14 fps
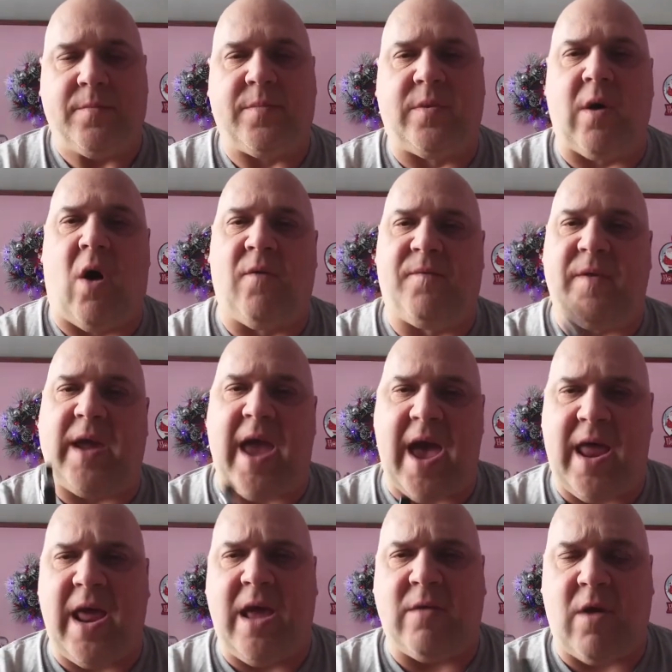Don't
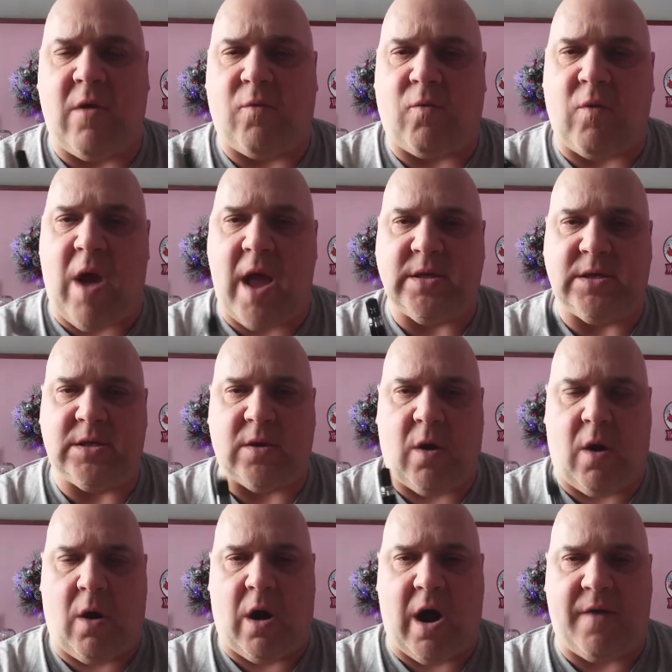forget, it runs
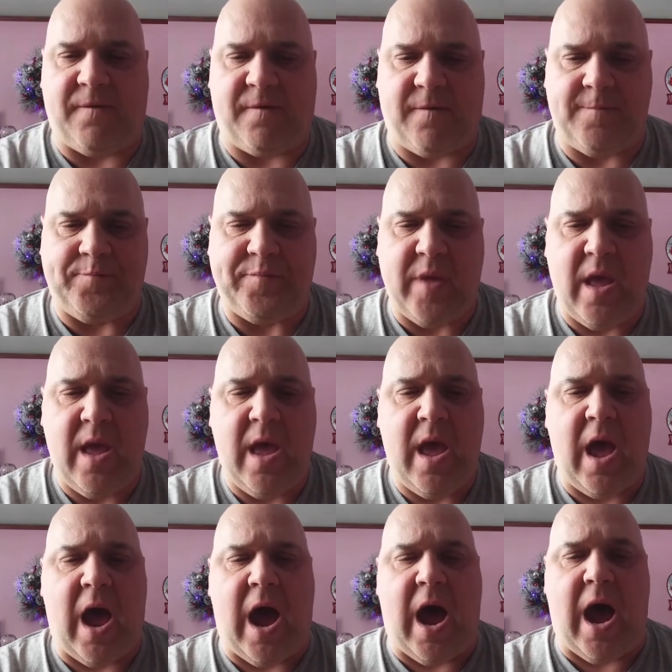off
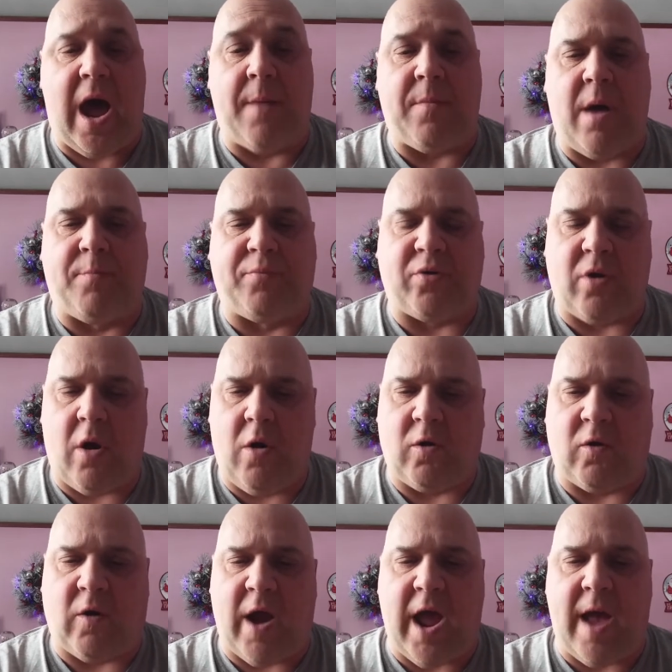a
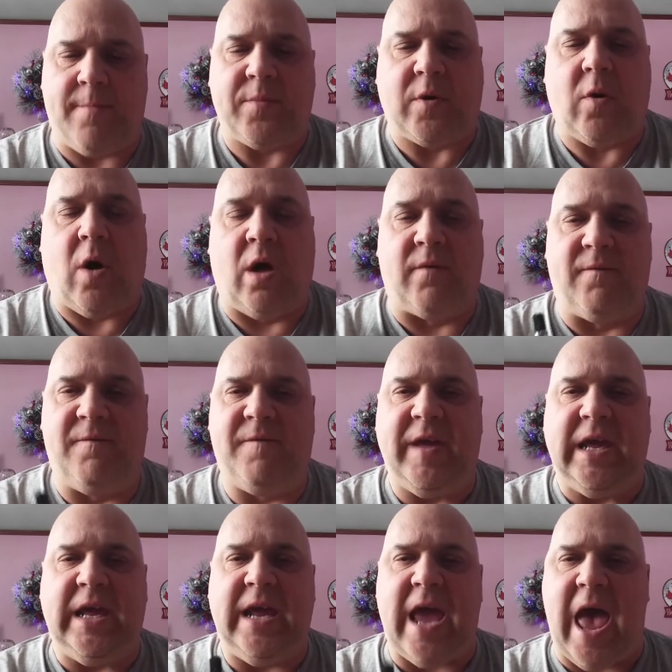program called
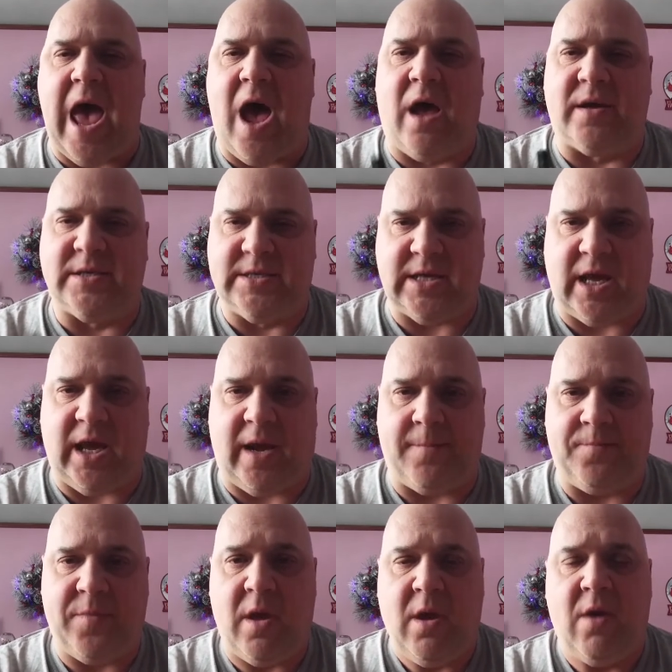VLC.
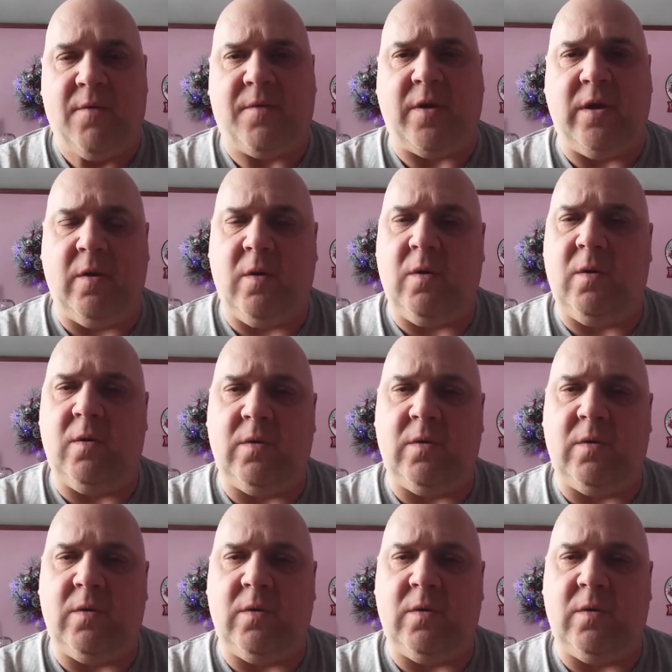For you